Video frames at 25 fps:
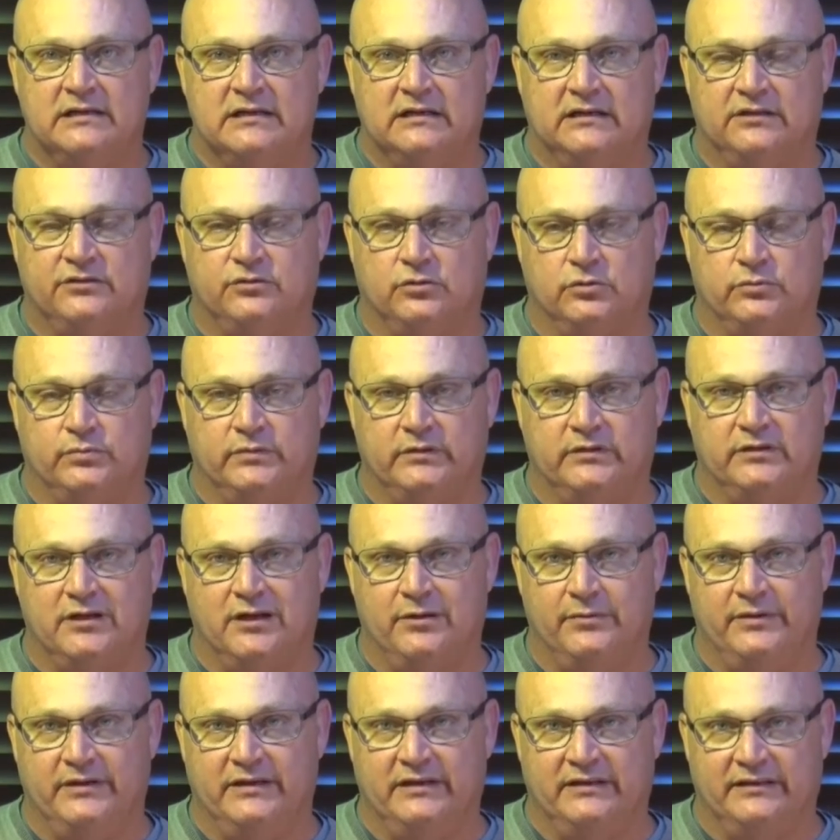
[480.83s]
I thought we'd
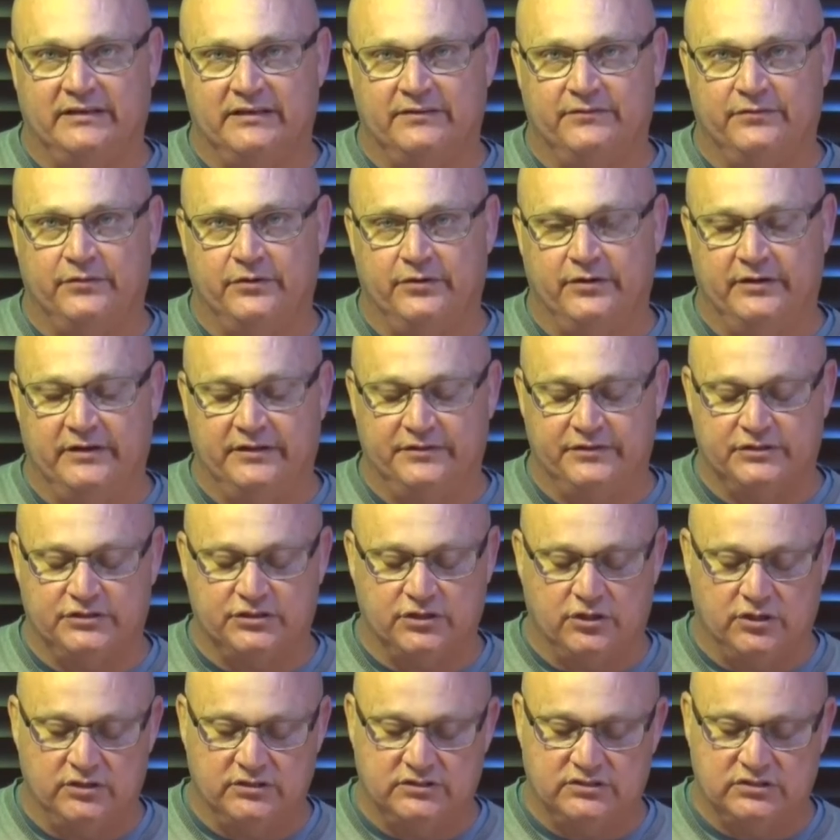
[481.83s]
go in and give her another
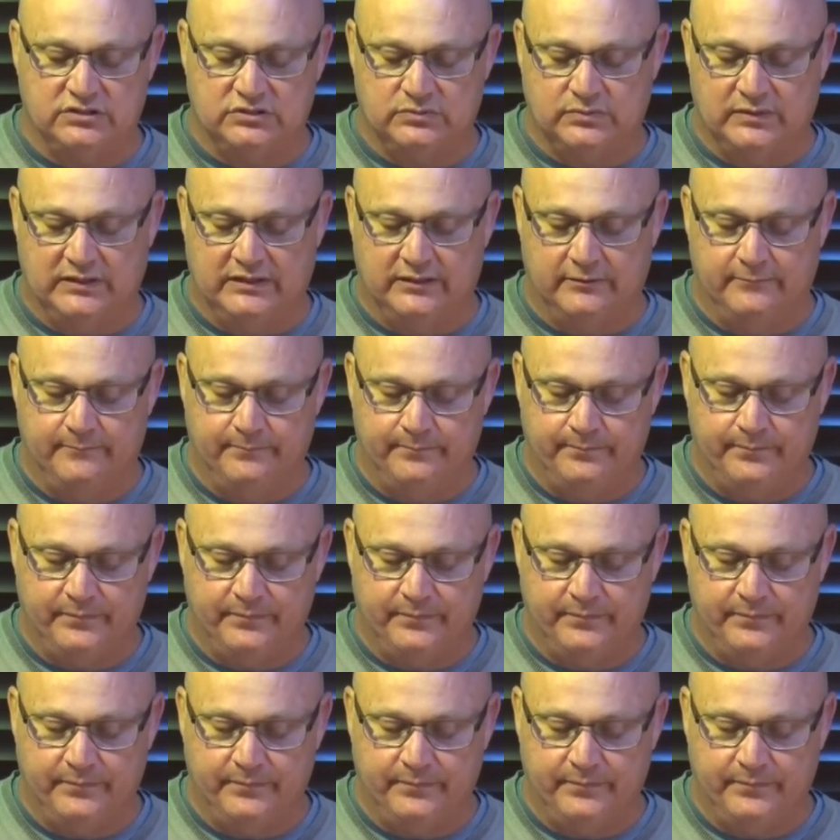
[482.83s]
chance as well.